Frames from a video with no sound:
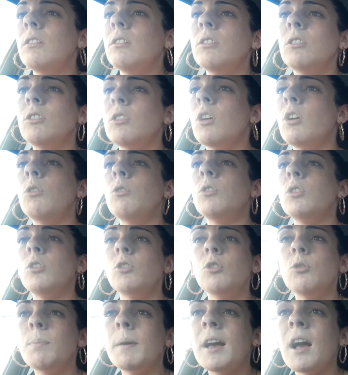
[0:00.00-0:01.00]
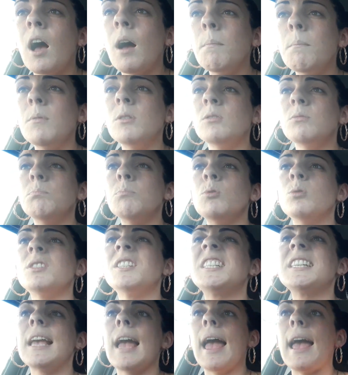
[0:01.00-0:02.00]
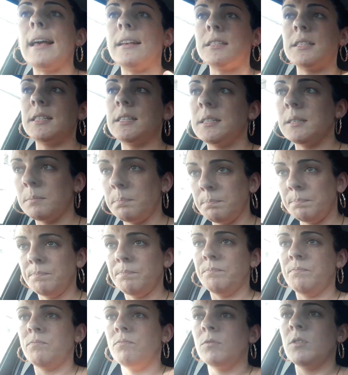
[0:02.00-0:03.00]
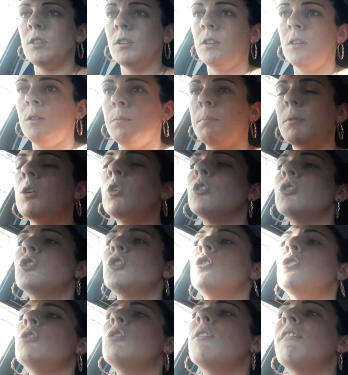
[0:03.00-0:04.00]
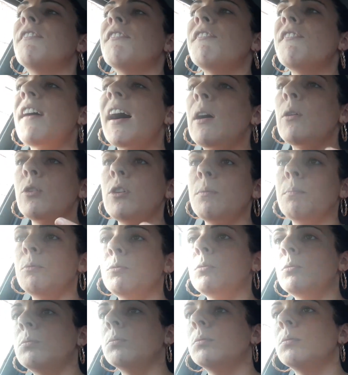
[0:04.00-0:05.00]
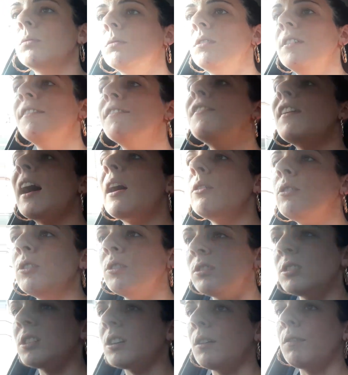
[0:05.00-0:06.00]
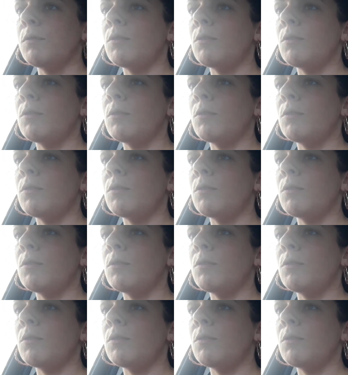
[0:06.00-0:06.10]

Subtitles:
You become more scarce because you're valuable. You value yourself.